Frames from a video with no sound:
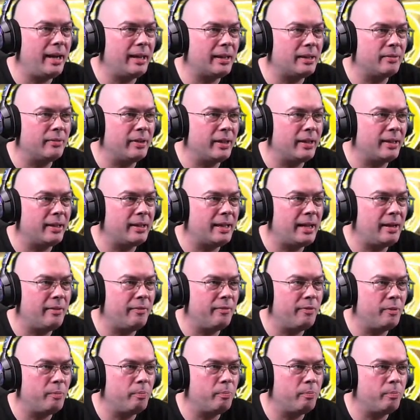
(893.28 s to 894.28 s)
activate
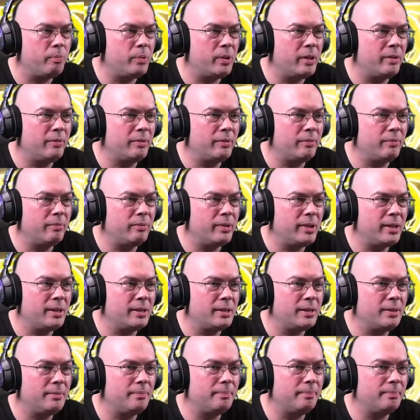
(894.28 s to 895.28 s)
that for whatever
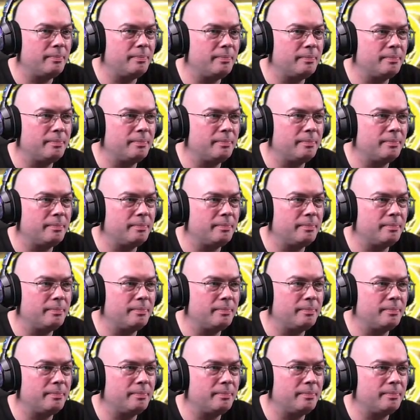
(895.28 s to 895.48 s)
reason.